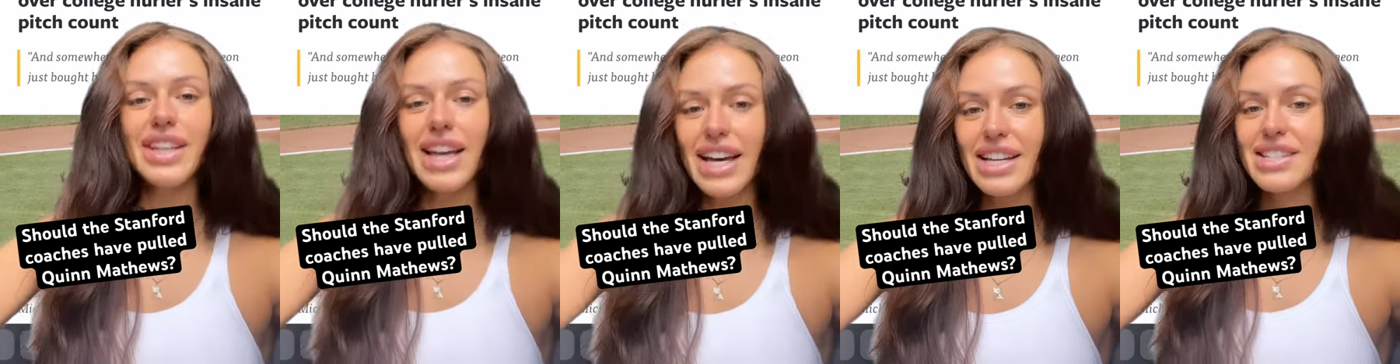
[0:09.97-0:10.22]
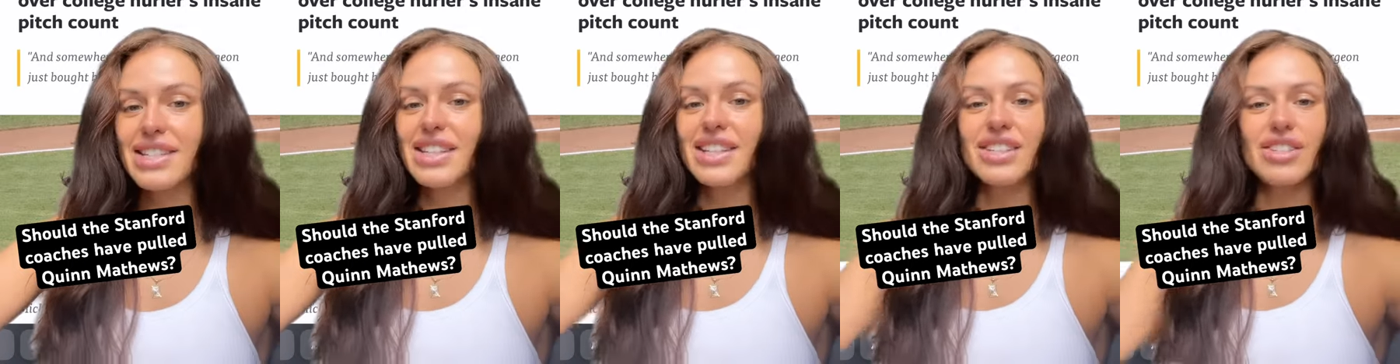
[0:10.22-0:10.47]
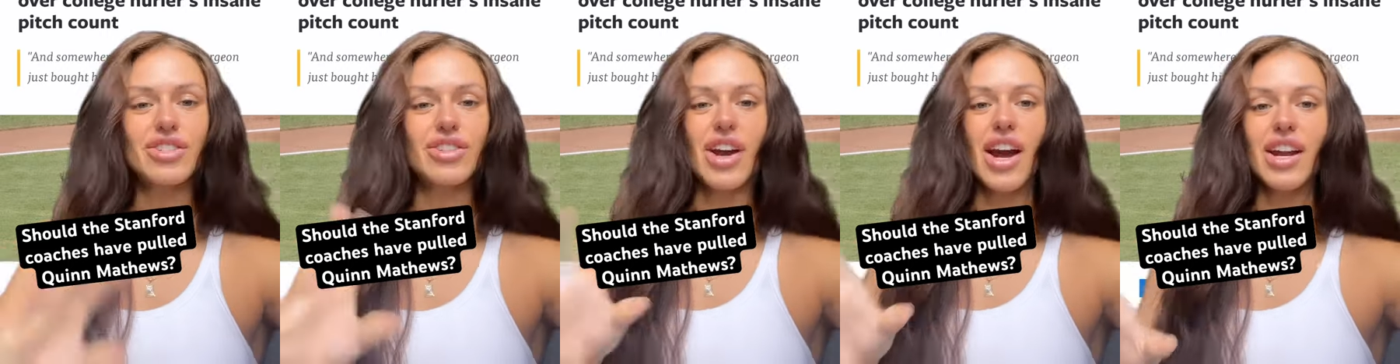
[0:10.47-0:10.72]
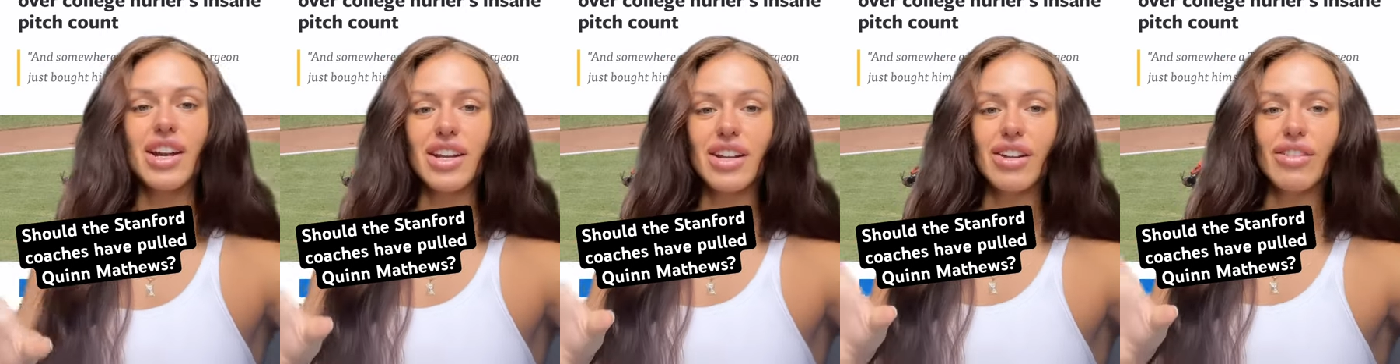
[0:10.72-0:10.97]
Yes, he's
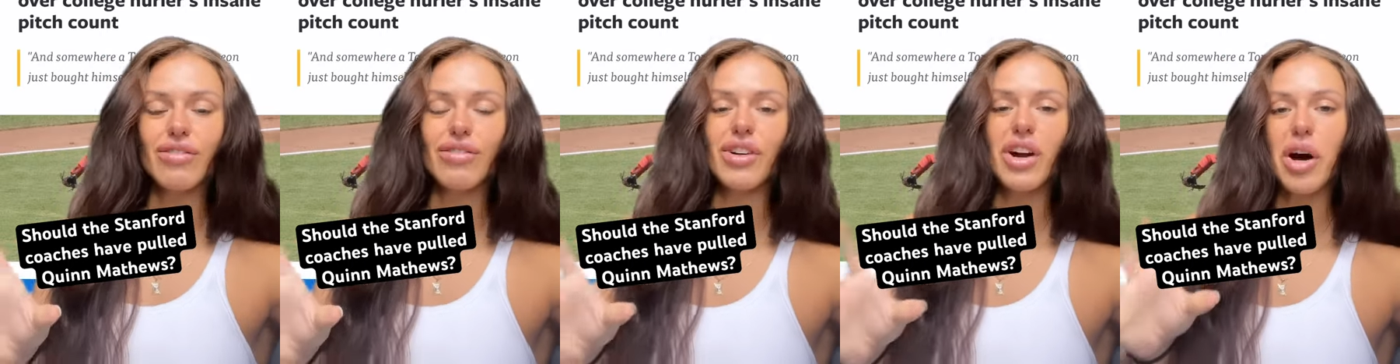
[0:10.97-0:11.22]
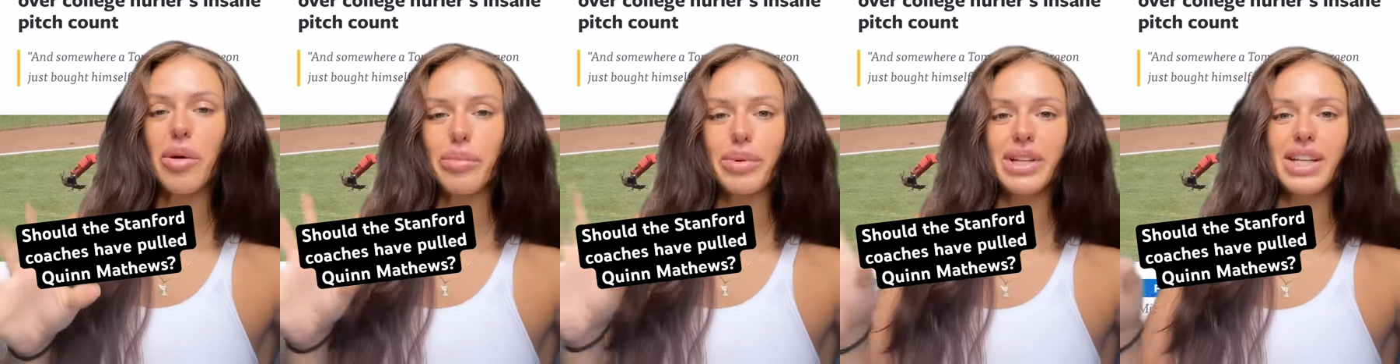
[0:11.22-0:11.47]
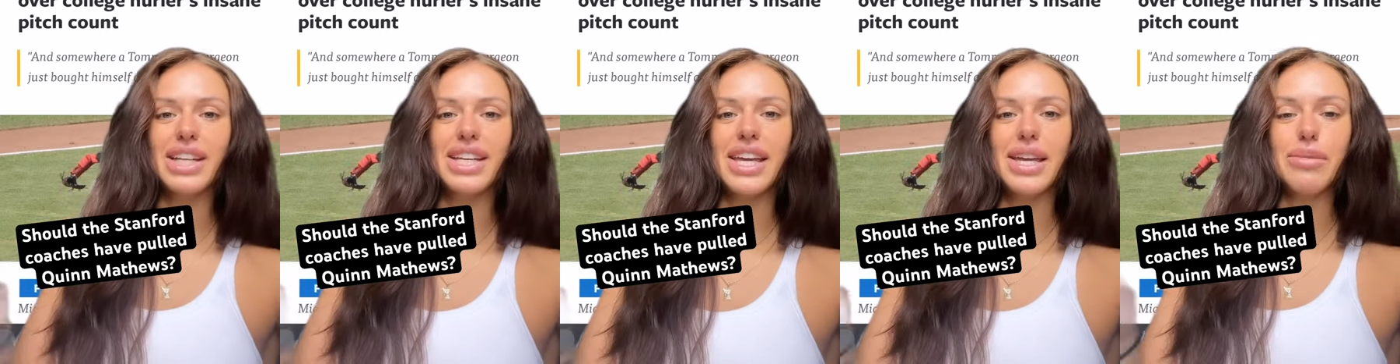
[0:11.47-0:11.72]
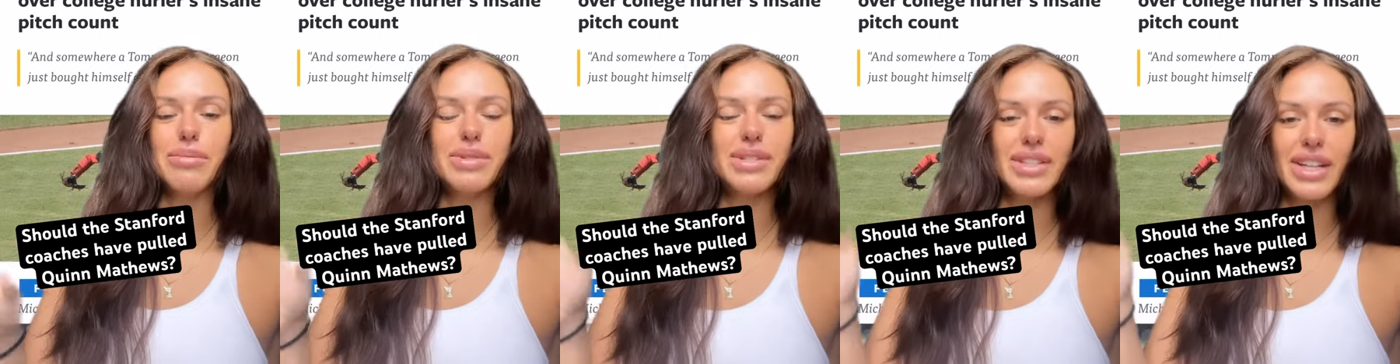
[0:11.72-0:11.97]
credited for helping to
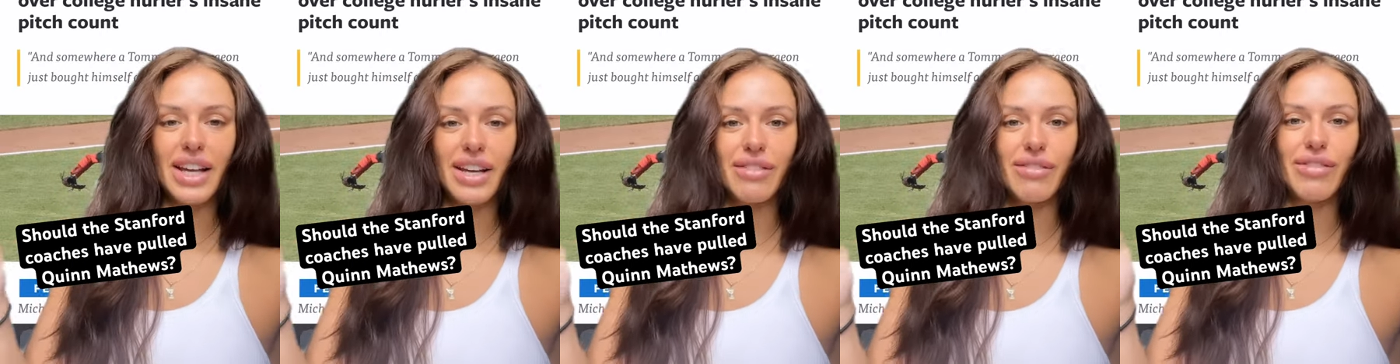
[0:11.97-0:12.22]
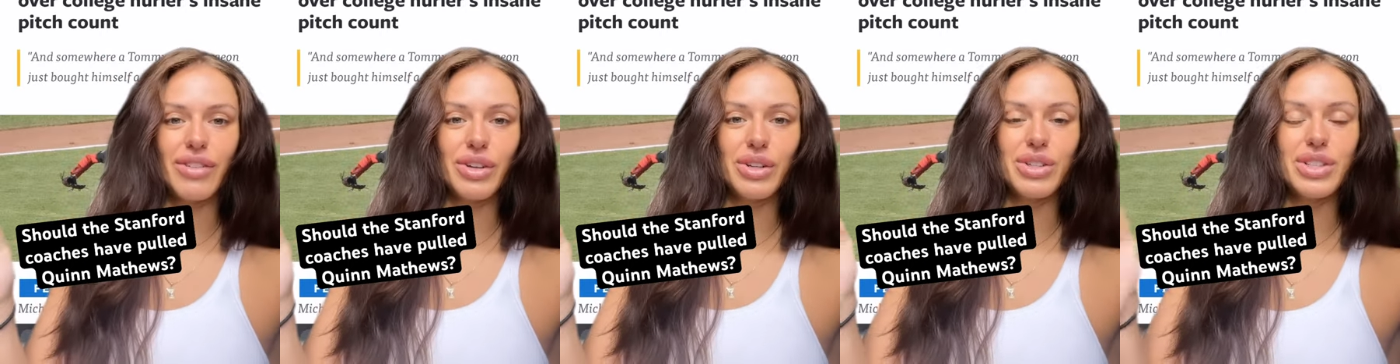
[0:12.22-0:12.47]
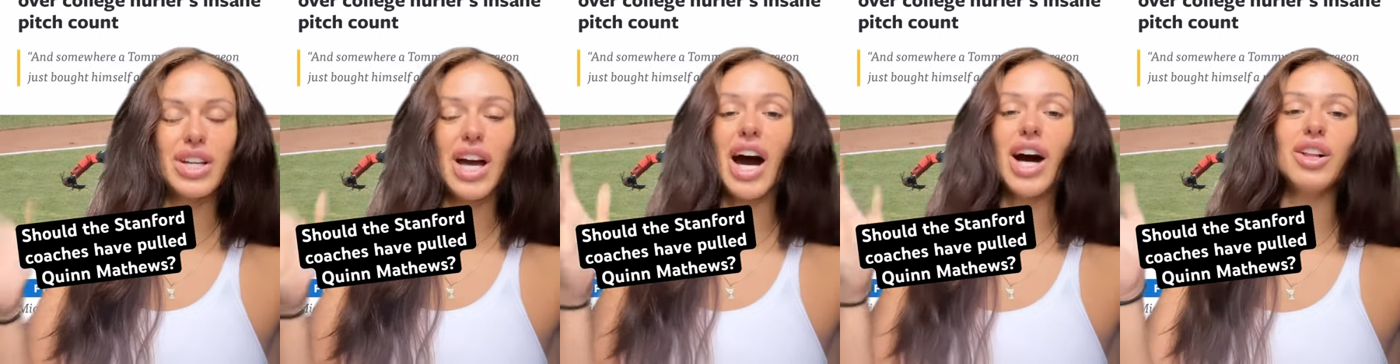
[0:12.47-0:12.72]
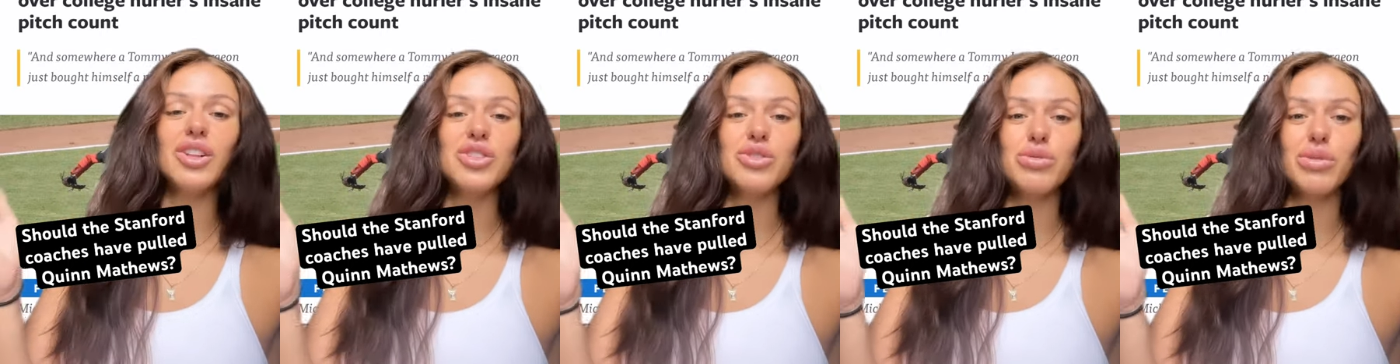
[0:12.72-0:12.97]
keep Stanford's
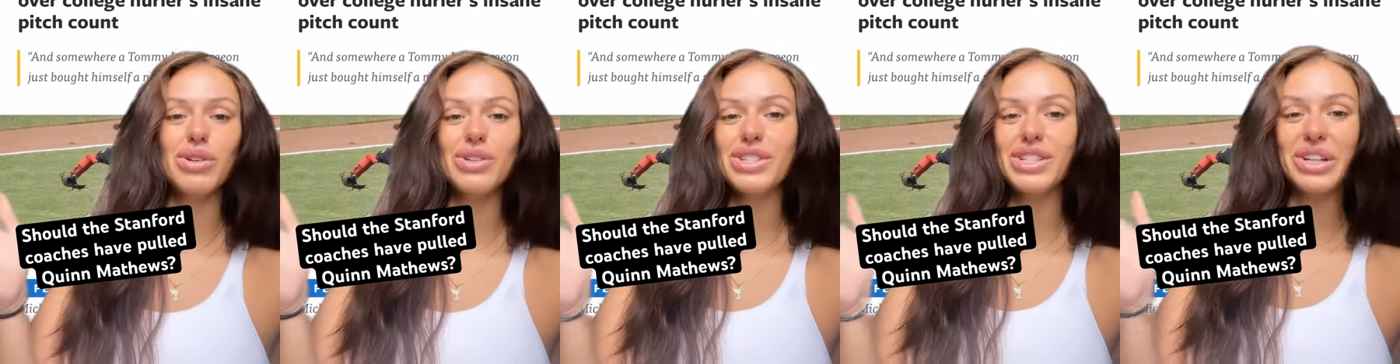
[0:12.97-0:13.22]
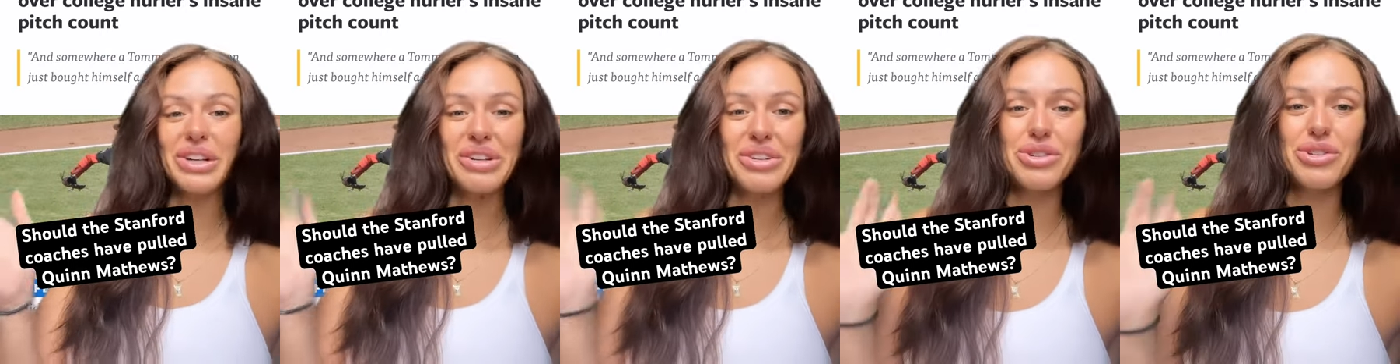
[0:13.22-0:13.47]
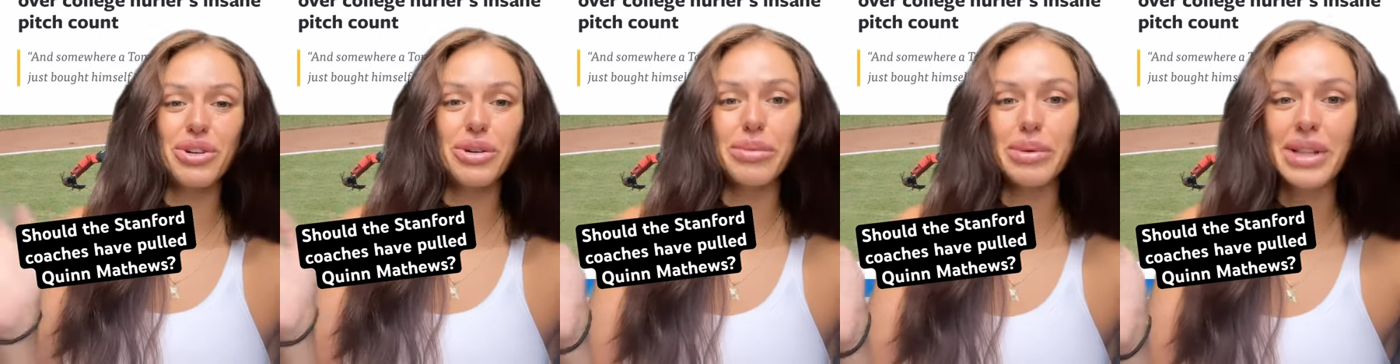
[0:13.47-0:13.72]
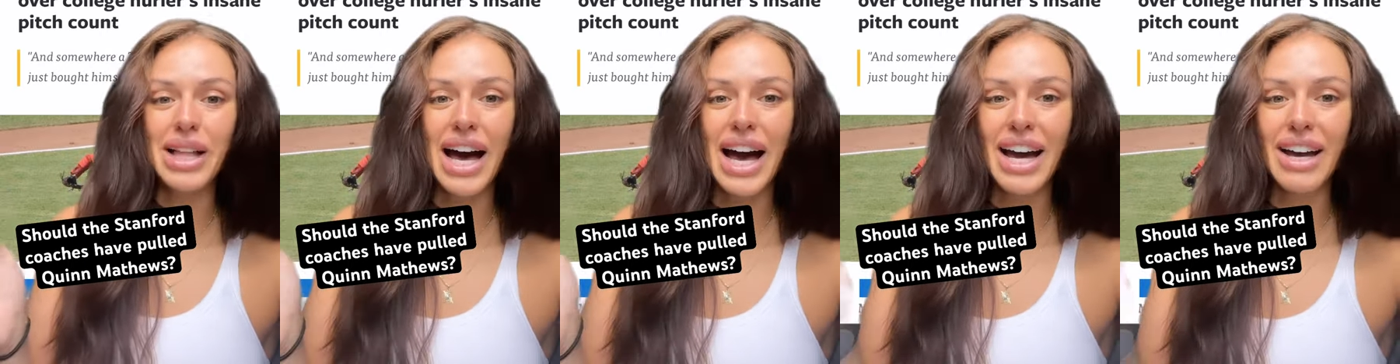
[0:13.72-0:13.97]
College World Series dream
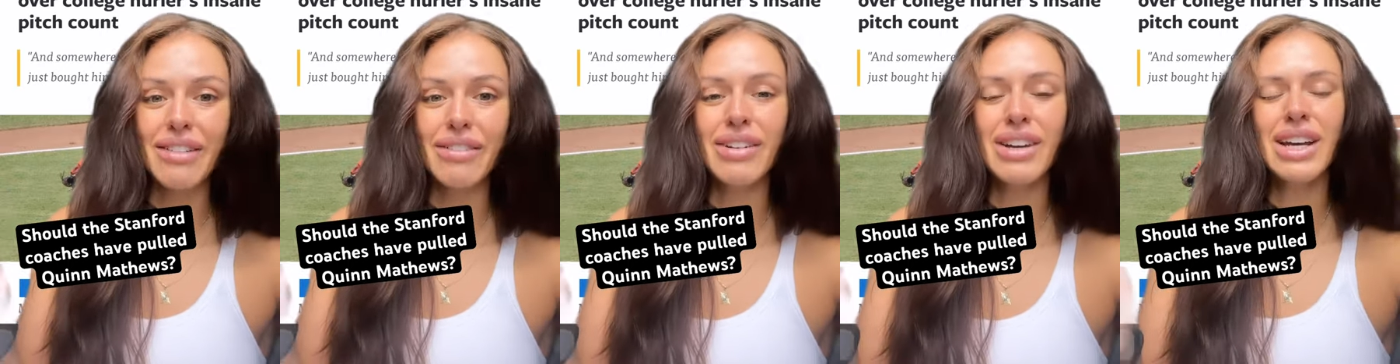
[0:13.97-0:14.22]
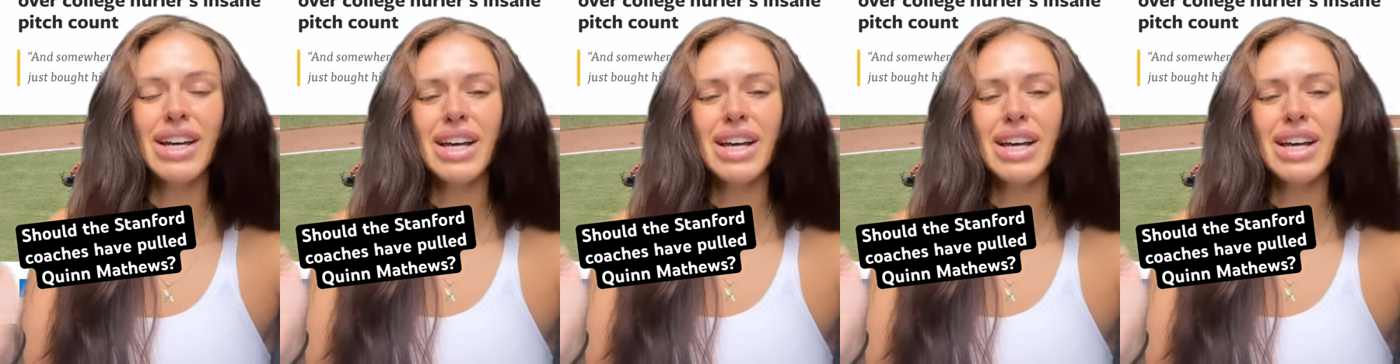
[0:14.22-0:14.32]
alive.